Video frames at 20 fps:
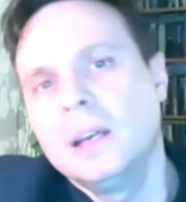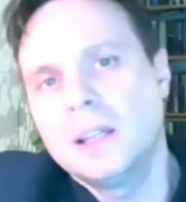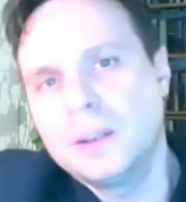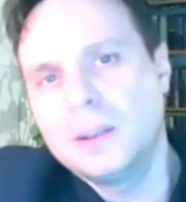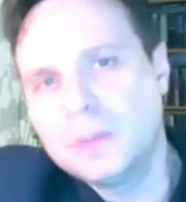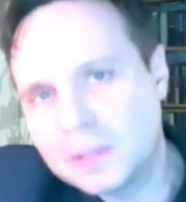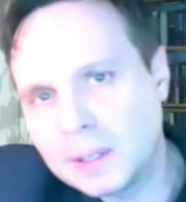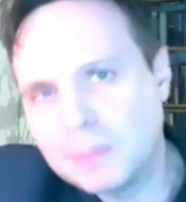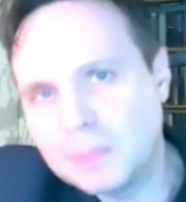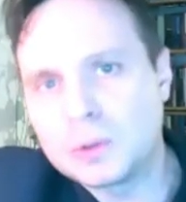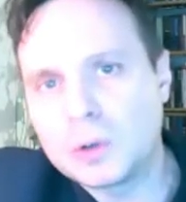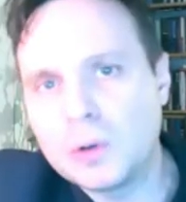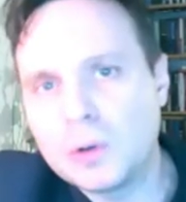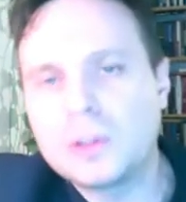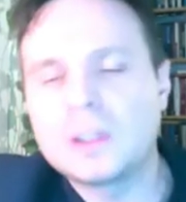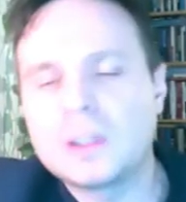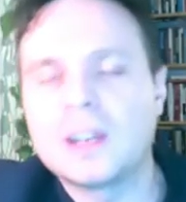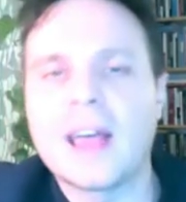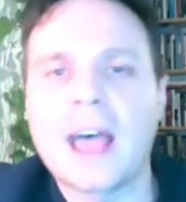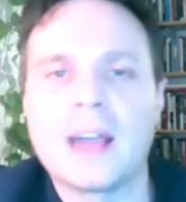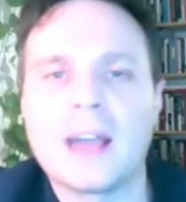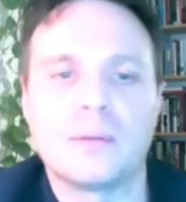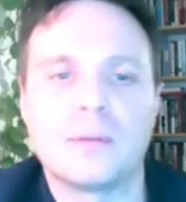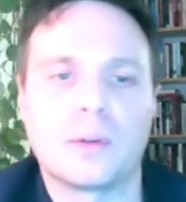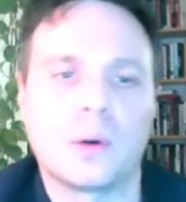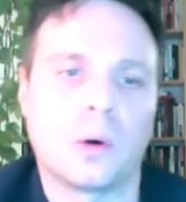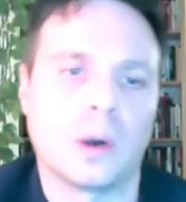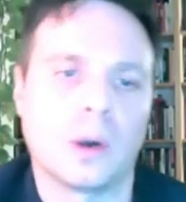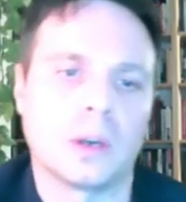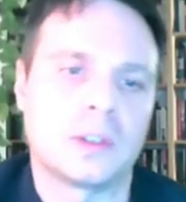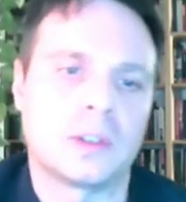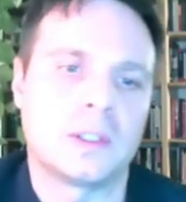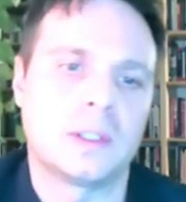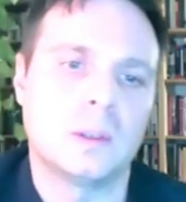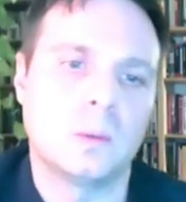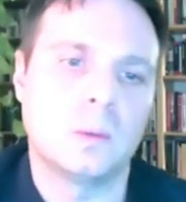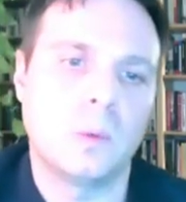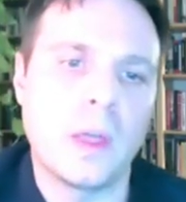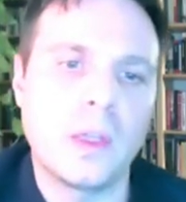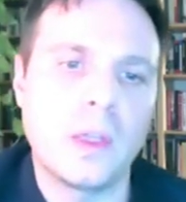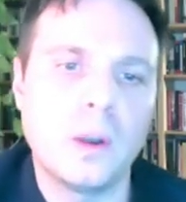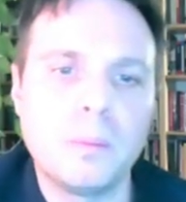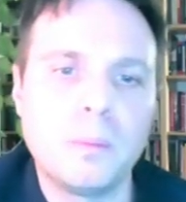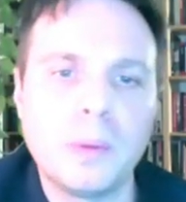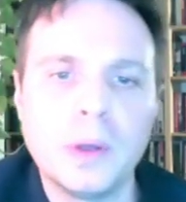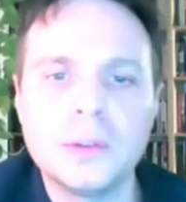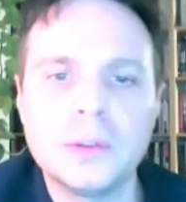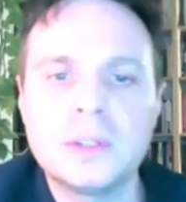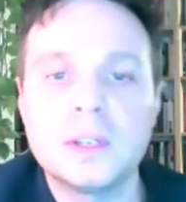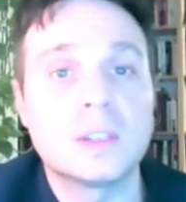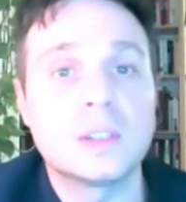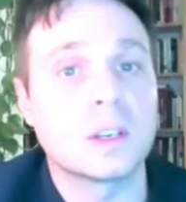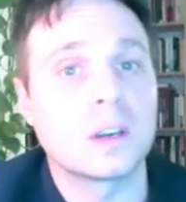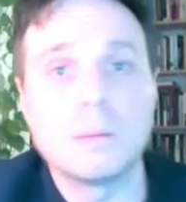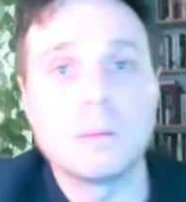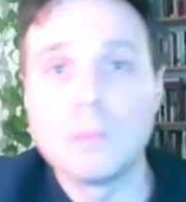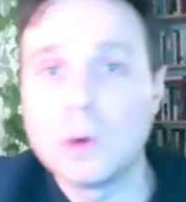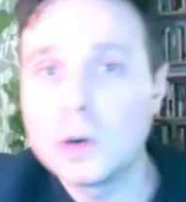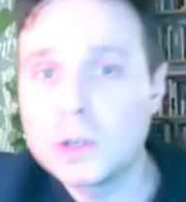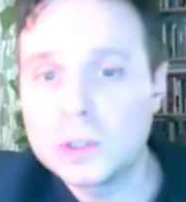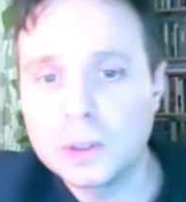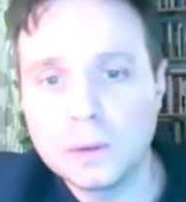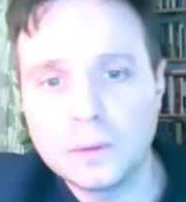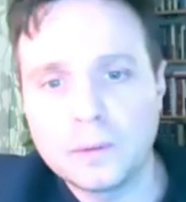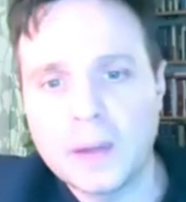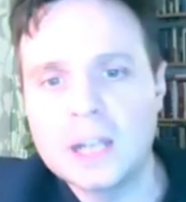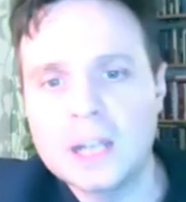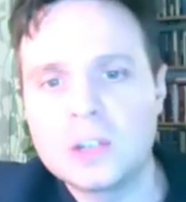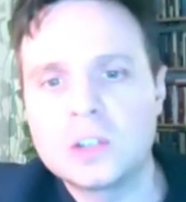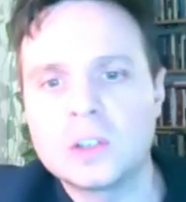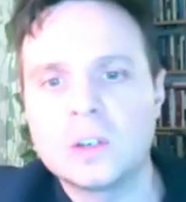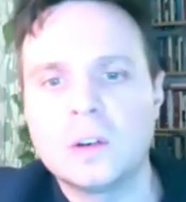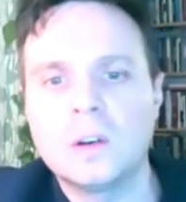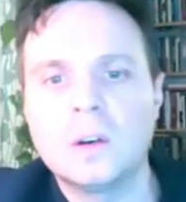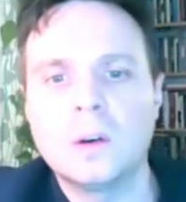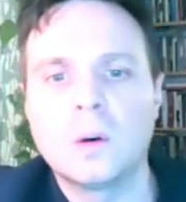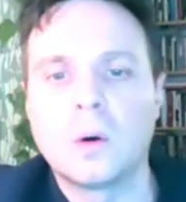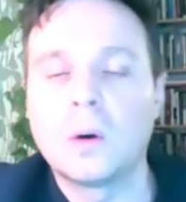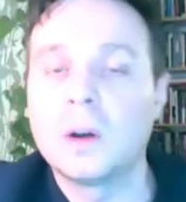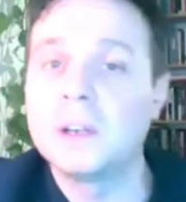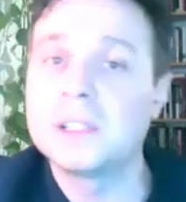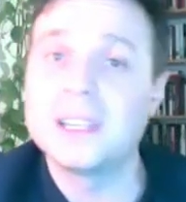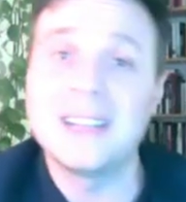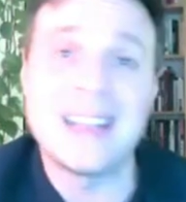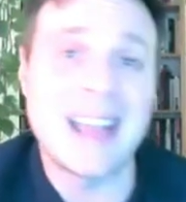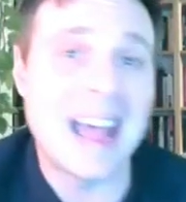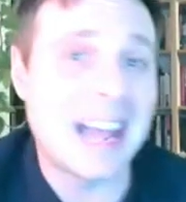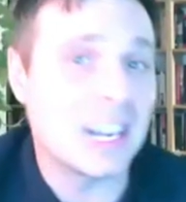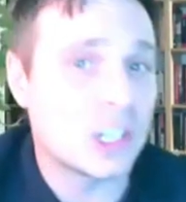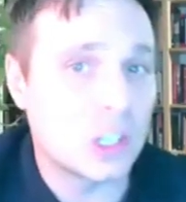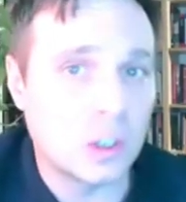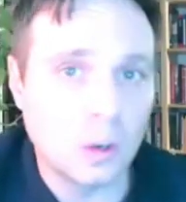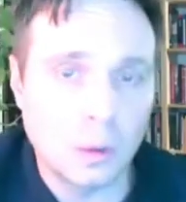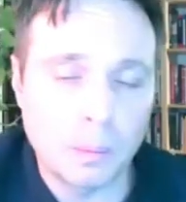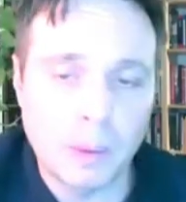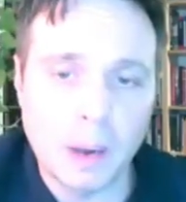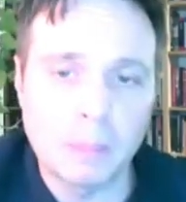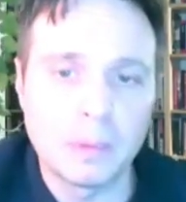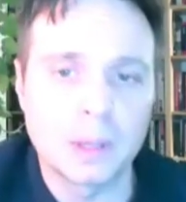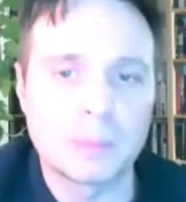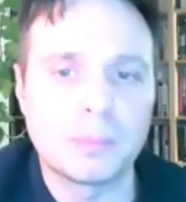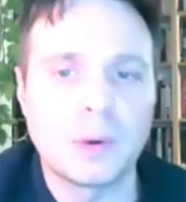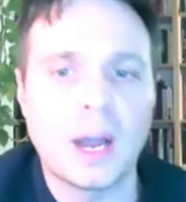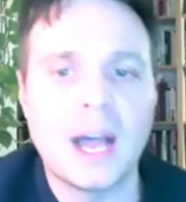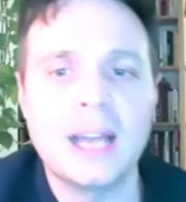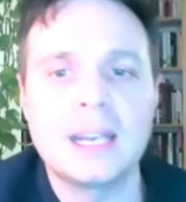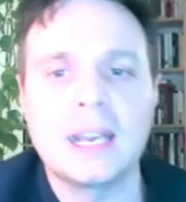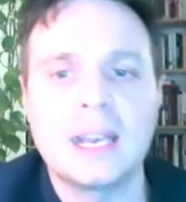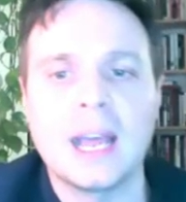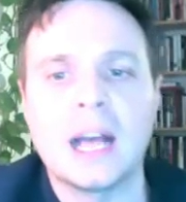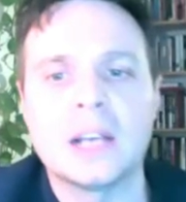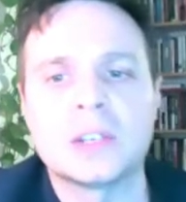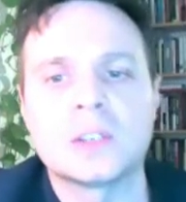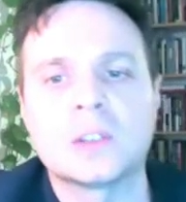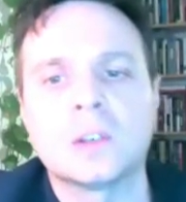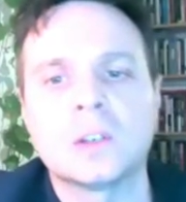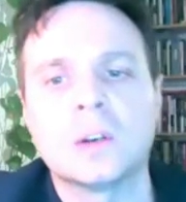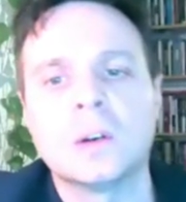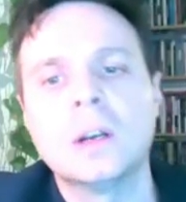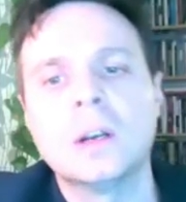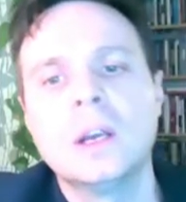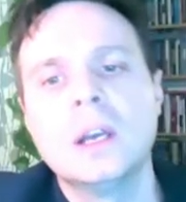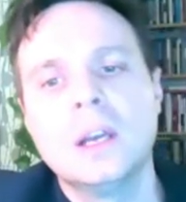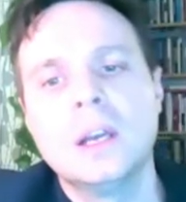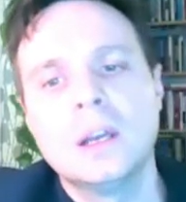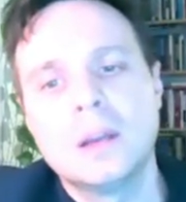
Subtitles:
There's some truth to that, of course. Whether built as a commercial venture or as a national public broadcaster,